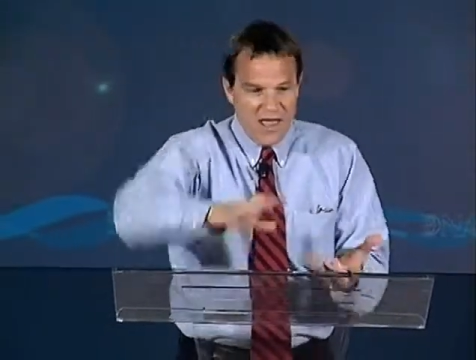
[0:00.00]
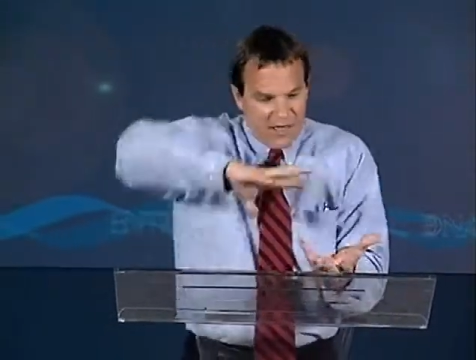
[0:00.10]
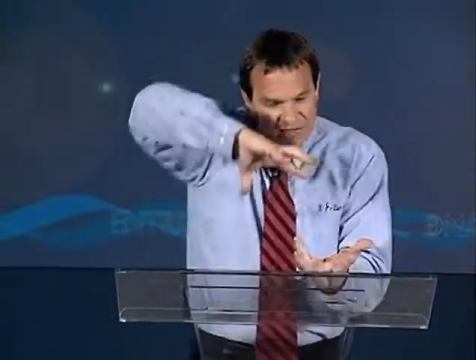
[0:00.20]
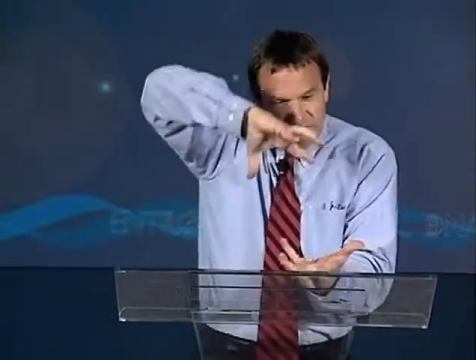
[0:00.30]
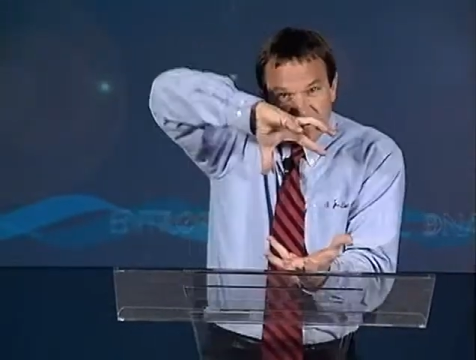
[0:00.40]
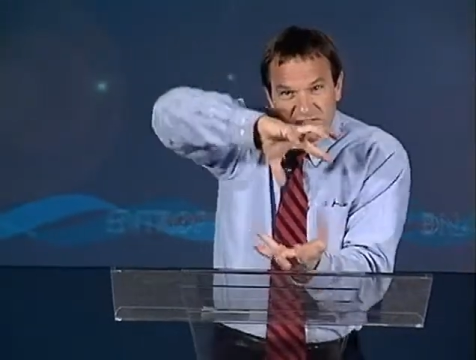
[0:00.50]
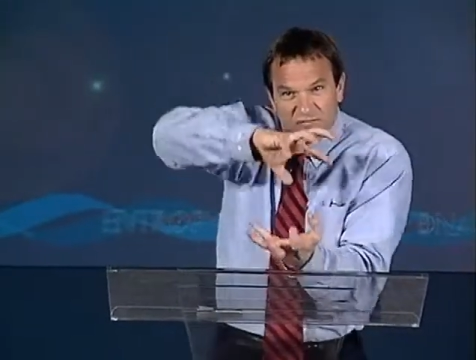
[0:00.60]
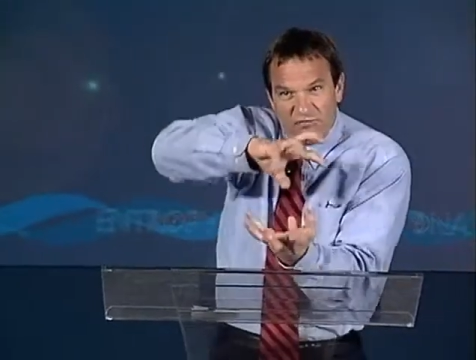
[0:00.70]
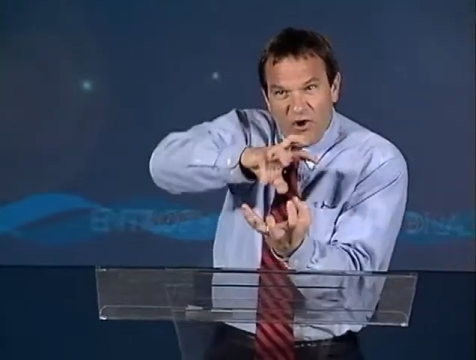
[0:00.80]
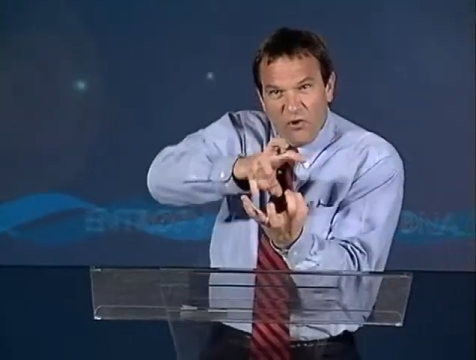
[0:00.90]
It's this
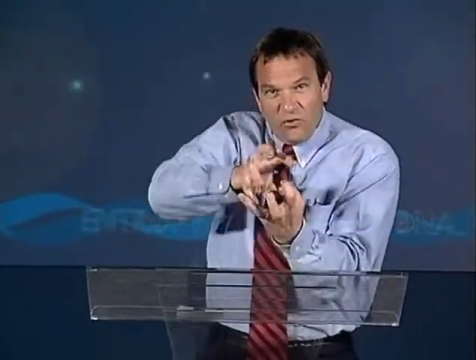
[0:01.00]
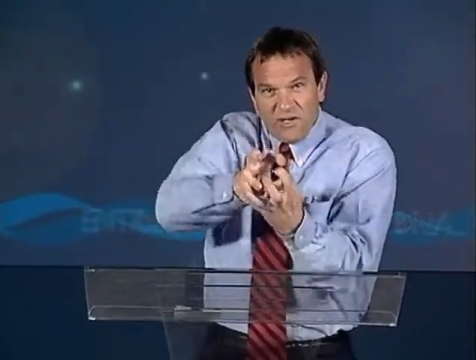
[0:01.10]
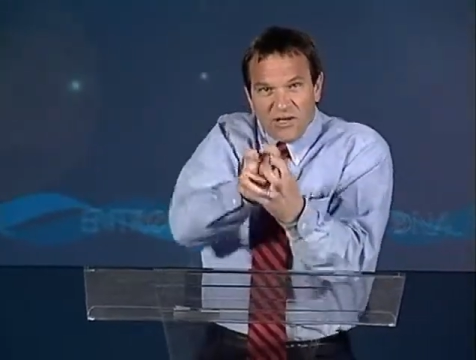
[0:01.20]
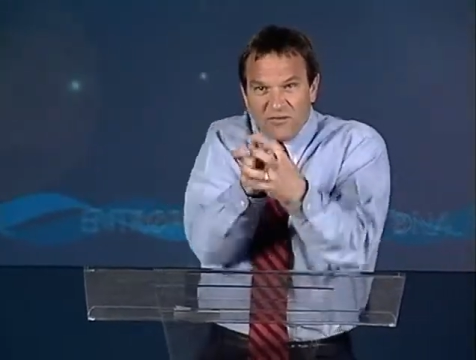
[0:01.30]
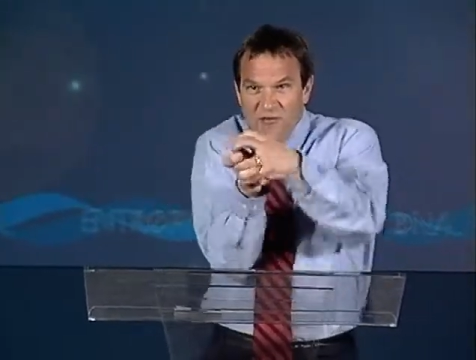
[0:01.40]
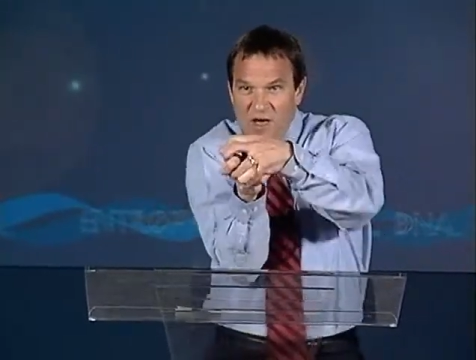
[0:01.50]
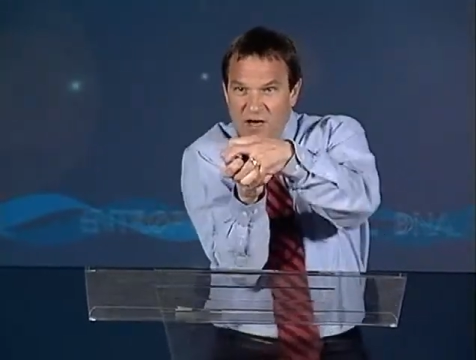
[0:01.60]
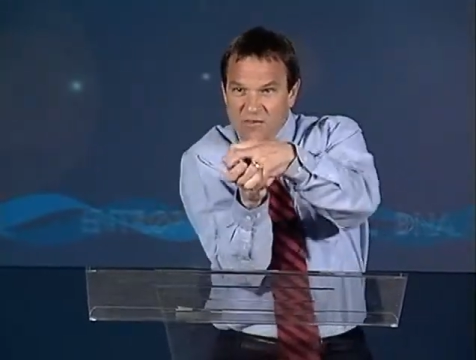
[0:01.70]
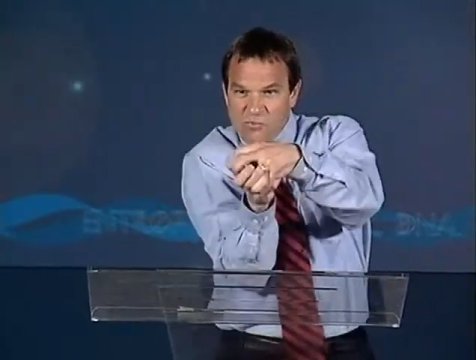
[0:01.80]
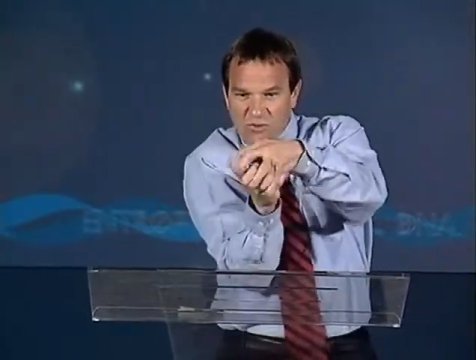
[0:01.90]
folding of
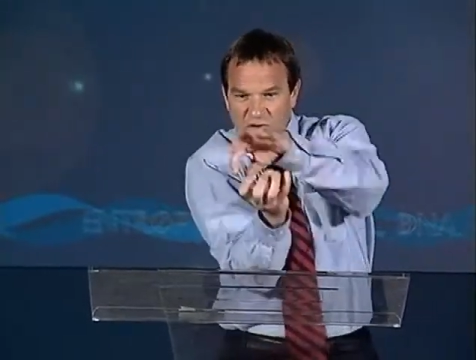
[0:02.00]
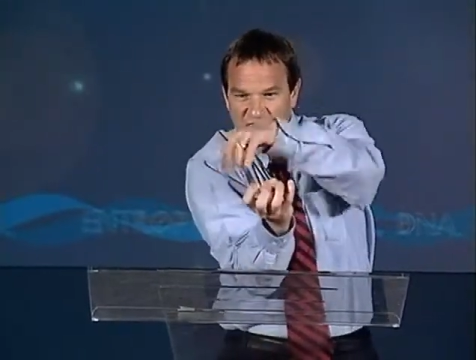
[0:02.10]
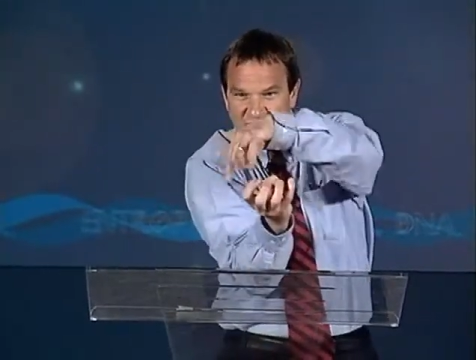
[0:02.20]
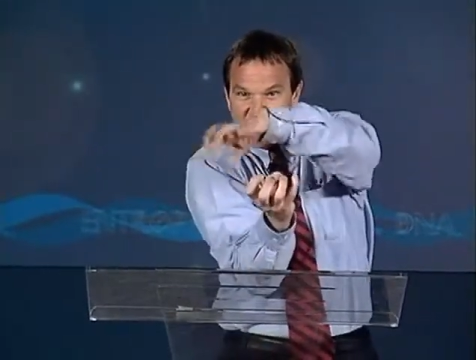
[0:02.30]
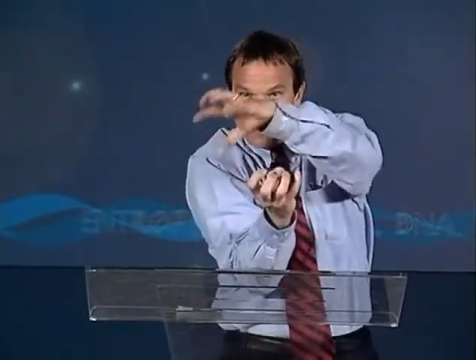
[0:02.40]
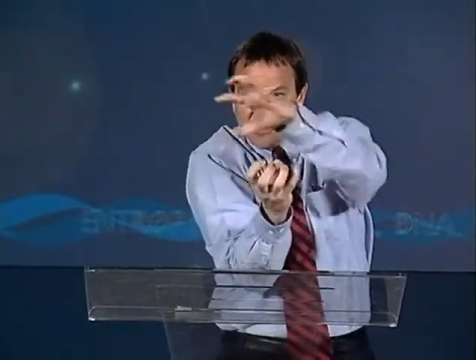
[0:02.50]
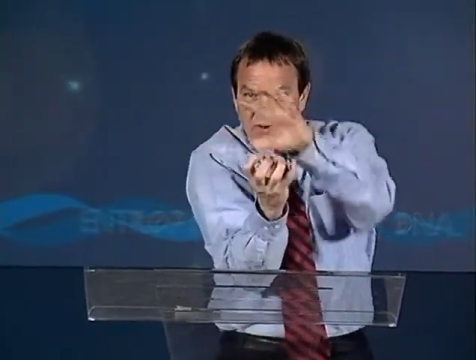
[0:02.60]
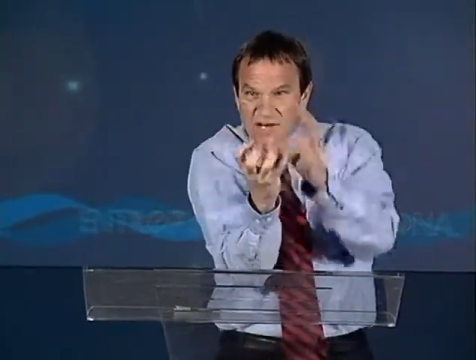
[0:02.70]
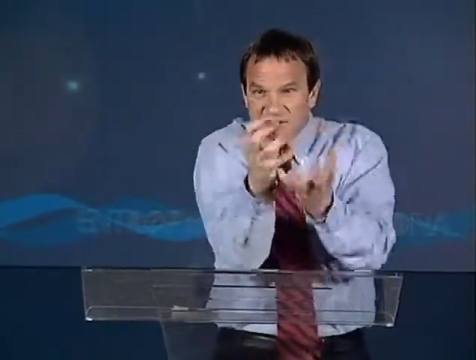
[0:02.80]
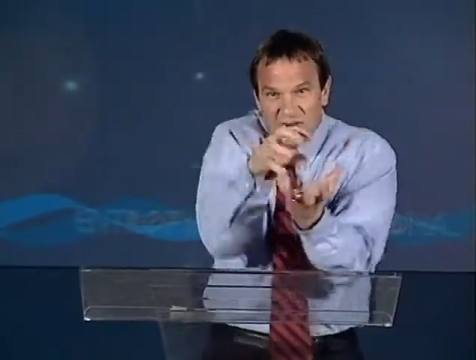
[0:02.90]
the protein that
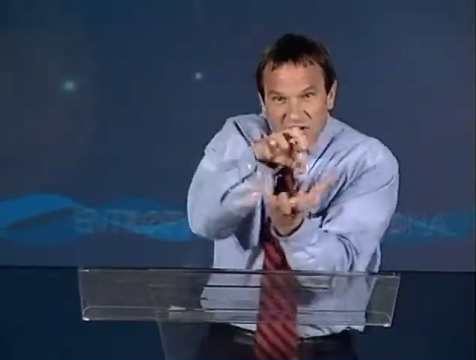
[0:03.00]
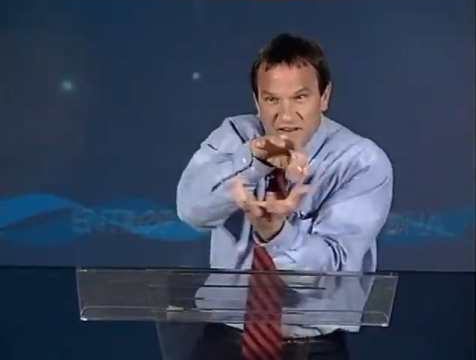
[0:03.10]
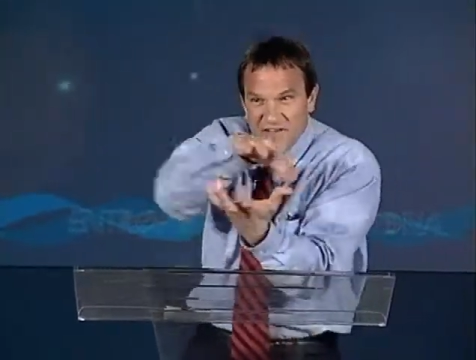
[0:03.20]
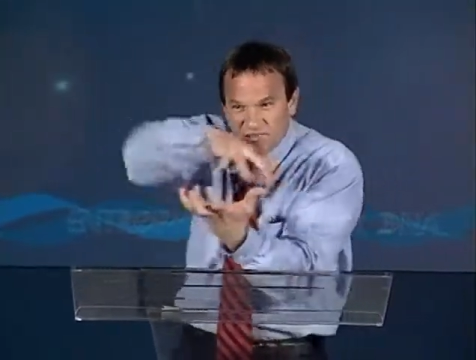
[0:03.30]
creates all of these